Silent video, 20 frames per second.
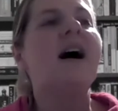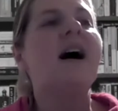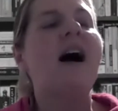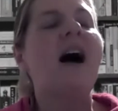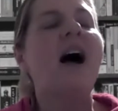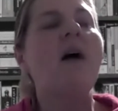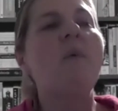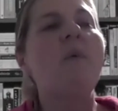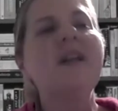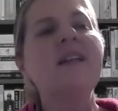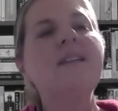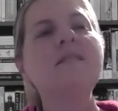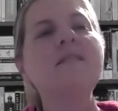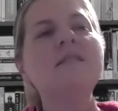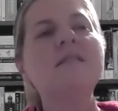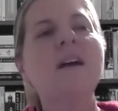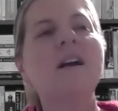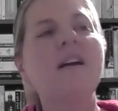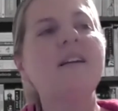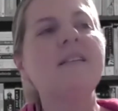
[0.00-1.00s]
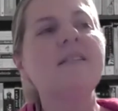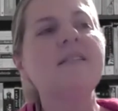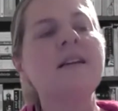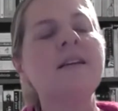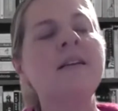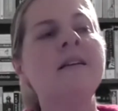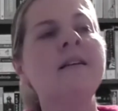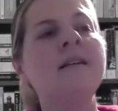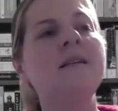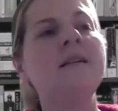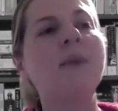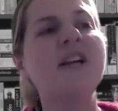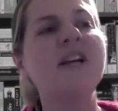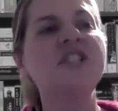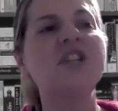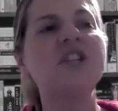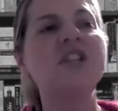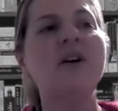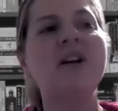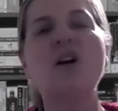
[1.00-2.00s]
I want to start by
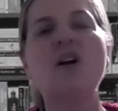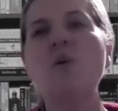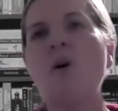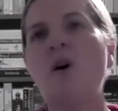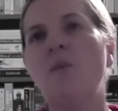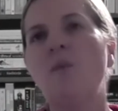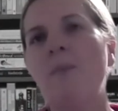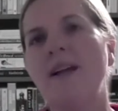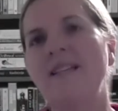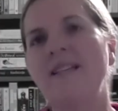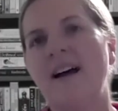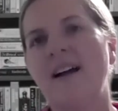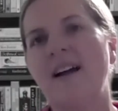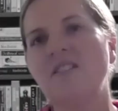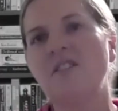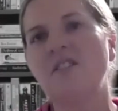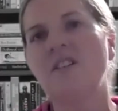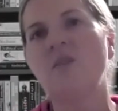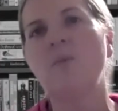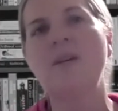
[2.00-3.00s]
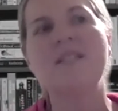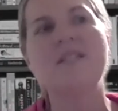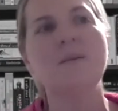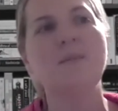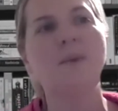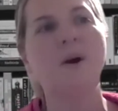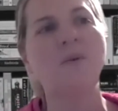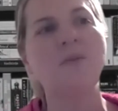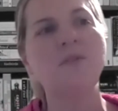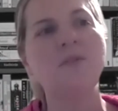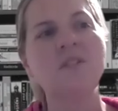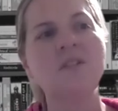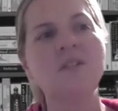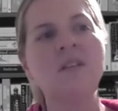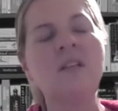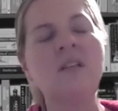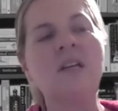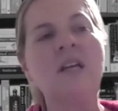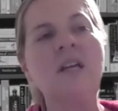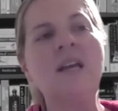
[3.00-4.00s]
sharing a quote by Dr. Louisa Moats.
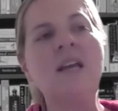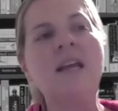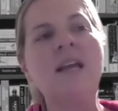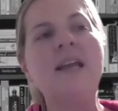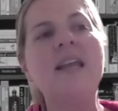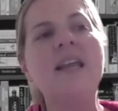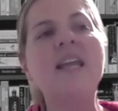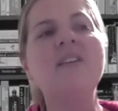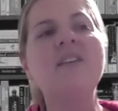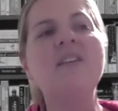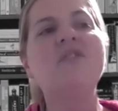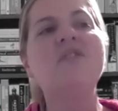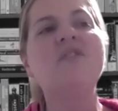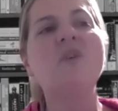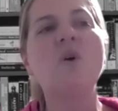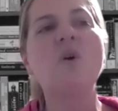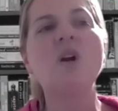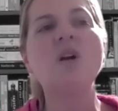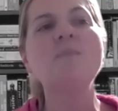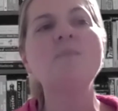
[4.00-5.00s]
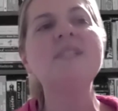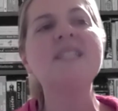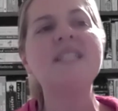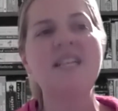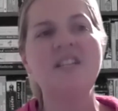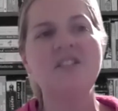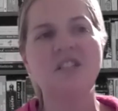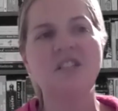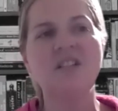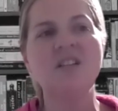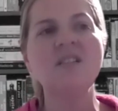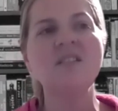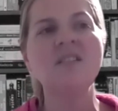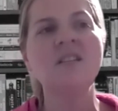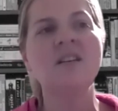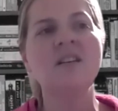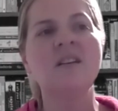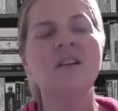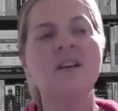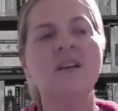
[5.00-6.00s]
Informed teachers
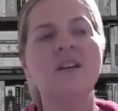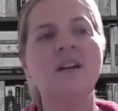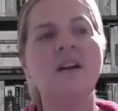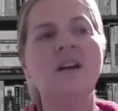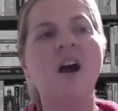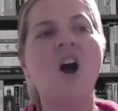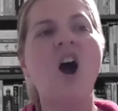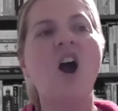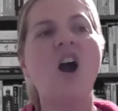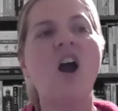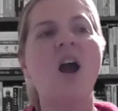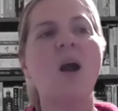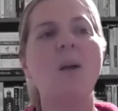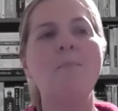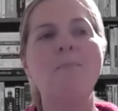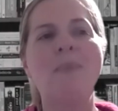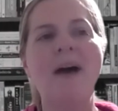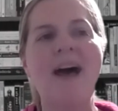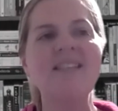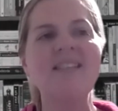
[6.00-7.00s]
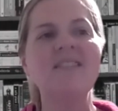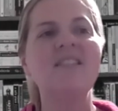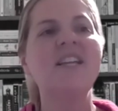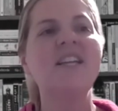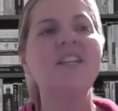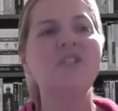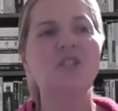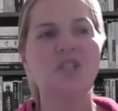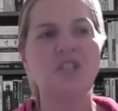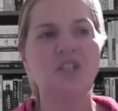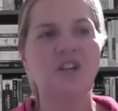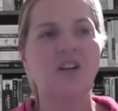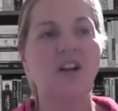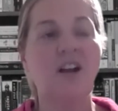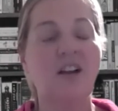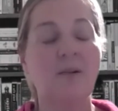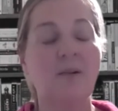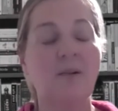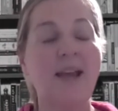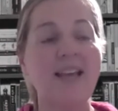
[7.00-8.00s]
are our best
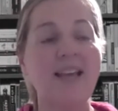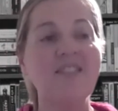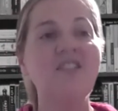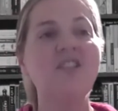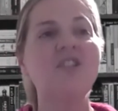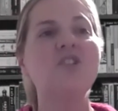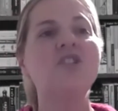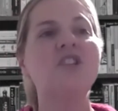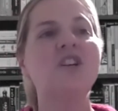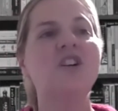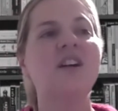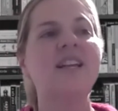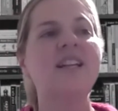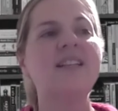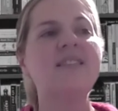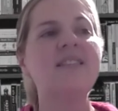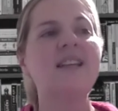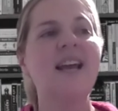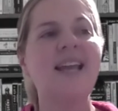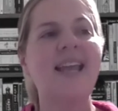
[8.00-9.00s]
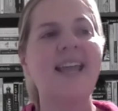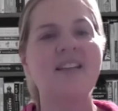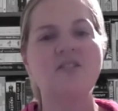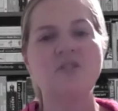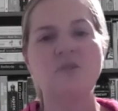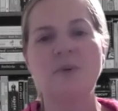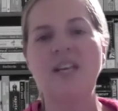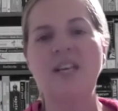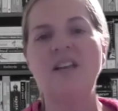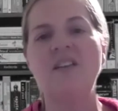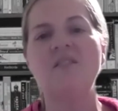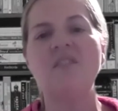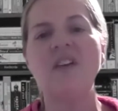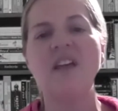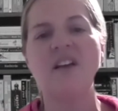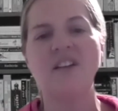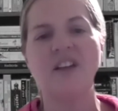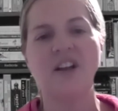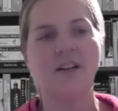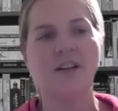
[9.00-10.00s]
insurance against reading
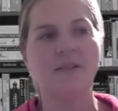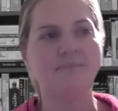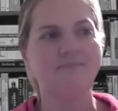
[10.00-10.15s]
failure.